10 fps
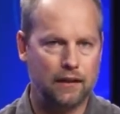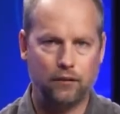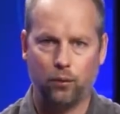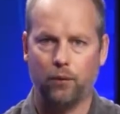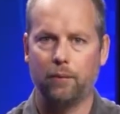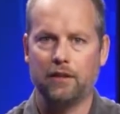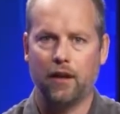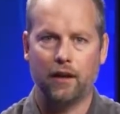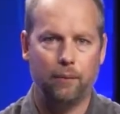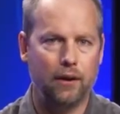that's what we're going to be
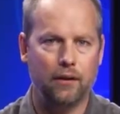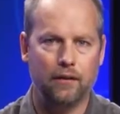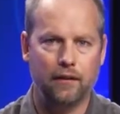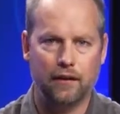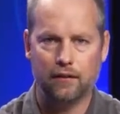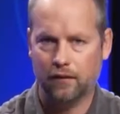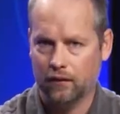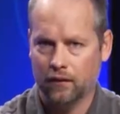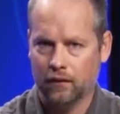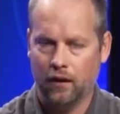talking about in the next
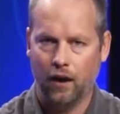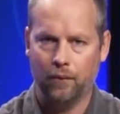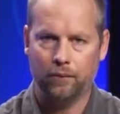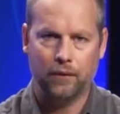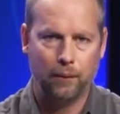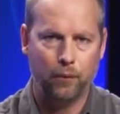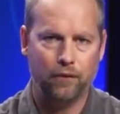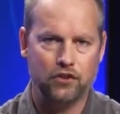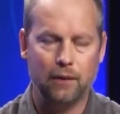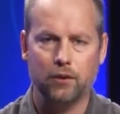couple
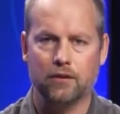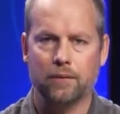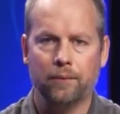of chapters.